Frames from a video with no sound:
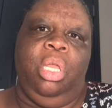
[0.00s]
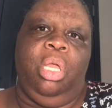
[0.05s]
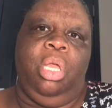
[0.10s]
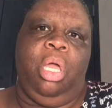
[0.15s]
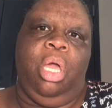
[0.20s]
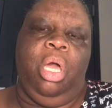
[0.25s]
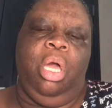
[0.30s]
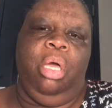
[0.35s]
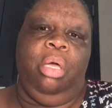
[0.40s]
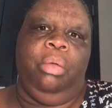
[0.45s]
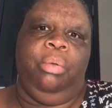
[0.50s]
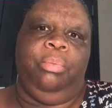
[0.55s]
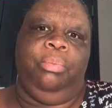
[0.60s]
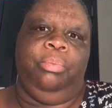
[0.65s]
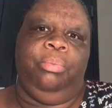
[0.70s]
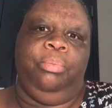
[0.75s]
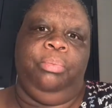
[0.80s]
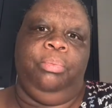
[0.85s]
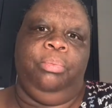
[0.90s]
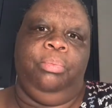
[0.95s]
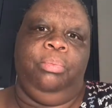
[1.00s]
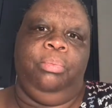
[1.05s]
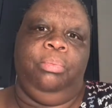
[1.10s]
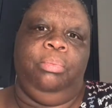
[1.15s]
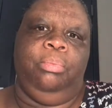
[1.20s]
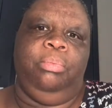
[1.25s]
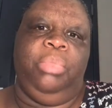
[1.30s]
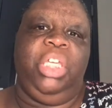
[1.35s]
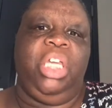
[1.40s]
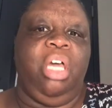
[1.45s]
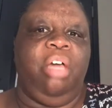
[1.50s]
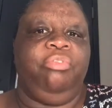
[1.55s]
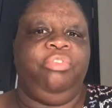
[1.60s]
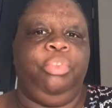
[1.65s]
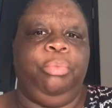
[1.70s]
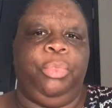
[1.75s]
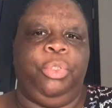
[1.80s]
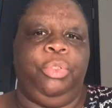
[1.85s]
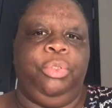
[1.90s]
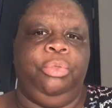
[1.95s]
be
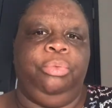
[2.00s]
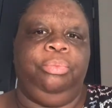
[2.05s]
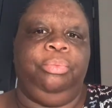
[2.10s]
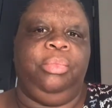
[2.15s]
comfortable.